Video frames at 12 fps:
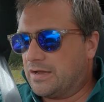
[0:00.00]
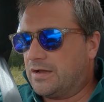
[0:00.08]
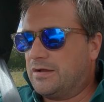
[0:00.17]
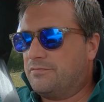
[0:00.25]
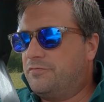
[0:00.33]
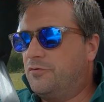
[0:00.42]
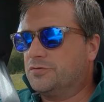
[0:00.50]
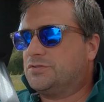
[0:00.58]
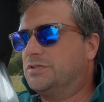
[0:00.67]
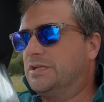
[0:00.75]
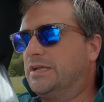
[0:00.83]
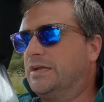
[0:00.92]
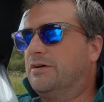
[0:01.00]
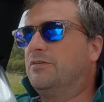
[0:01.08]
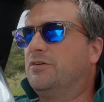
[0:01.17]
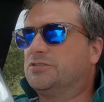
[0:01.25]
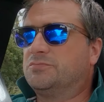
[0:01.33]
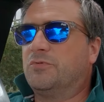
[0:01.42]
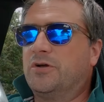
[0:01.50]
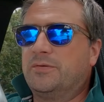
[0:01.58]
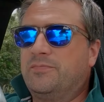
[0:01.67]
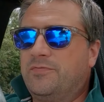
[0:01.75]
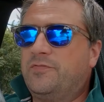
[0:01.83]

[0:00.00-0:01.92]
unfortunately, I lost my